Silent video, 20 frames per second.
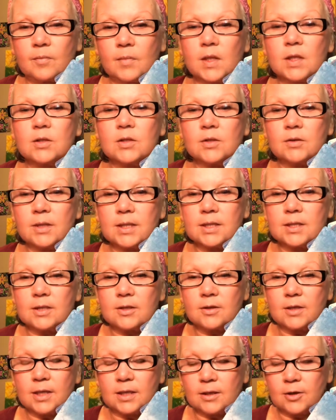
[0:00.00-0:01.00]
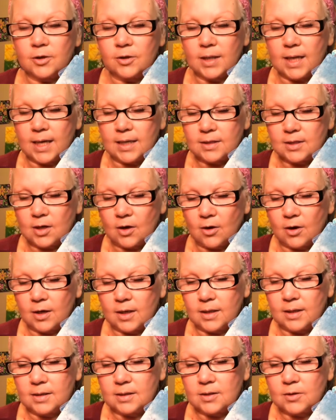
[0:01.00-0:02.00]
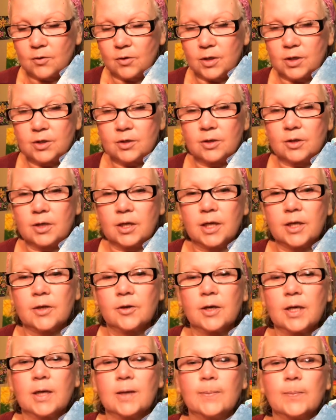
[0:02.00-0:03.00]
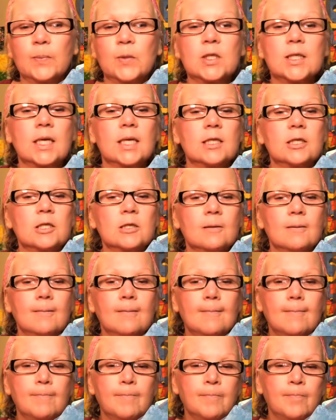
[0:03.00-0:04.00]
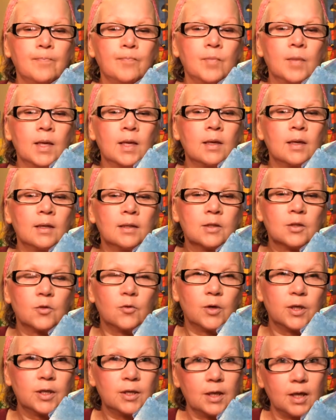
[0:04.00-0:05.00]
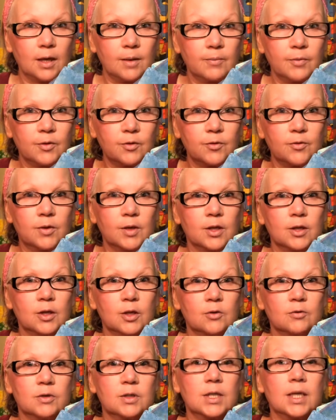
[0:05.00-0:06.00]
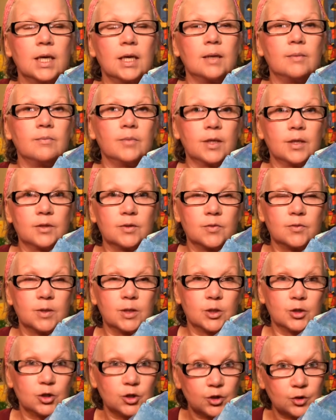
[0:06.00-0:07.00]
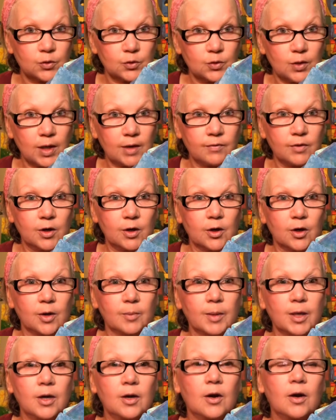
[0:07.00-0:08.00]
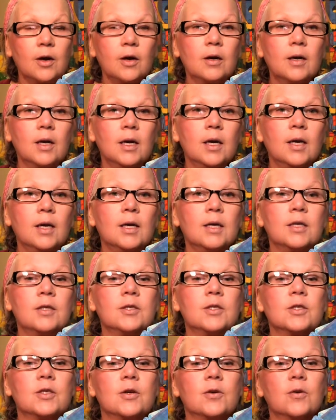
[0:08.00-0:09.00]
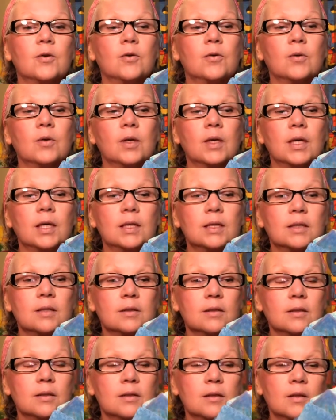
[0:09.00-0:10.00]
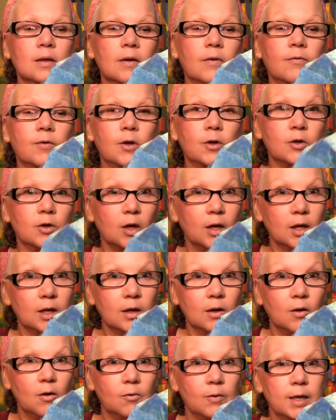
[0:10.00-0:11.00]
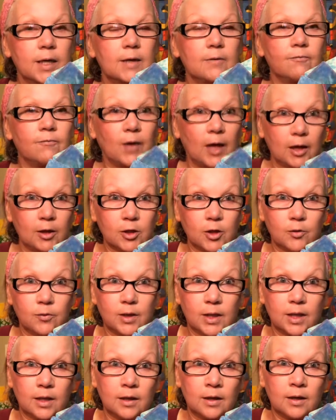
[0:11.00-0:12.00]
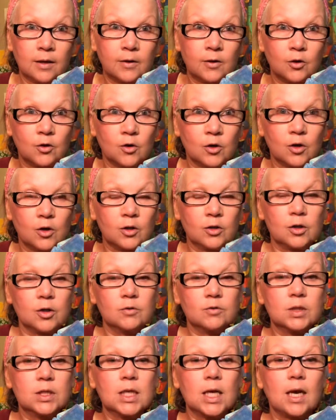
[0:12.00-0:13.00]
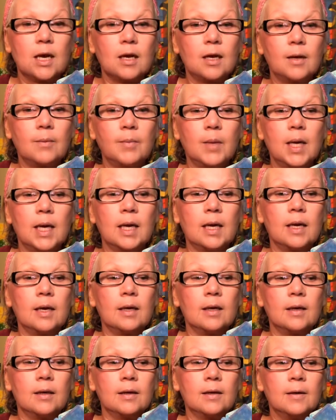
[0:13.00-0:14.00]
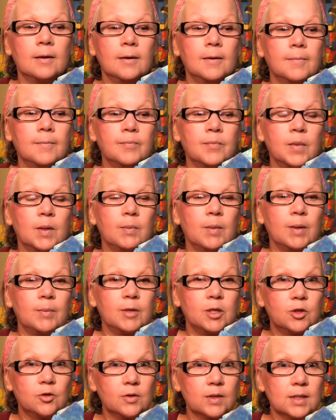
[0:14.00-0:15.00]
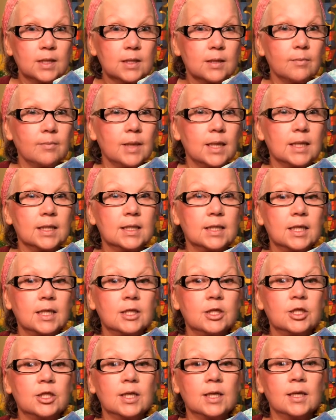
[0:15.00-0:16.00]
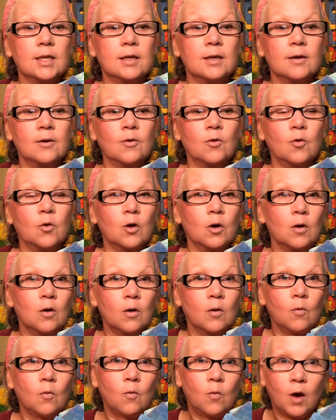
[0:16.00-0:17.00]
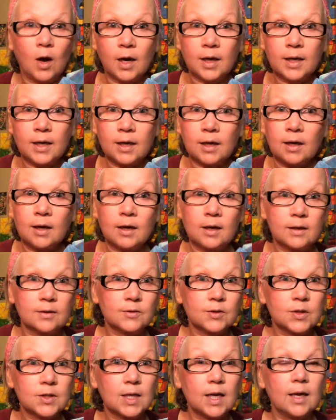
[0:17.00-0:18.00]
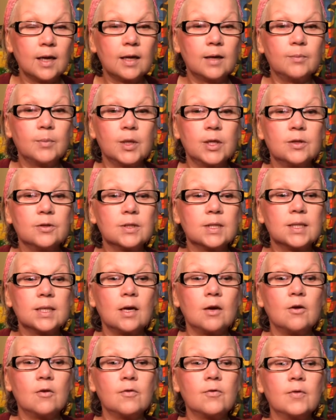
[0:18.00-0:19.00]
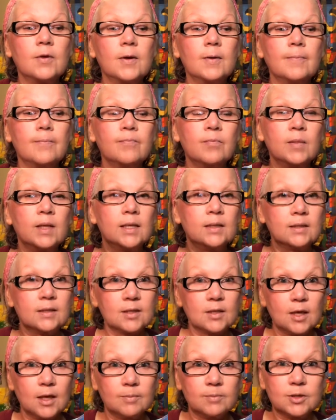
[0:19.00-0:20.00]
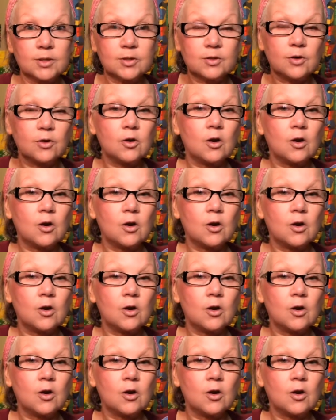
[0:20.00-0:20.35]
So let's look at your last card, and it's going to look at your hidden potential. It's going to come through alone time, because we do have the Hermit card. So it's, if you're not already valuing your alone time and maybe doing some meditation or walking outside by yourself, it's time to start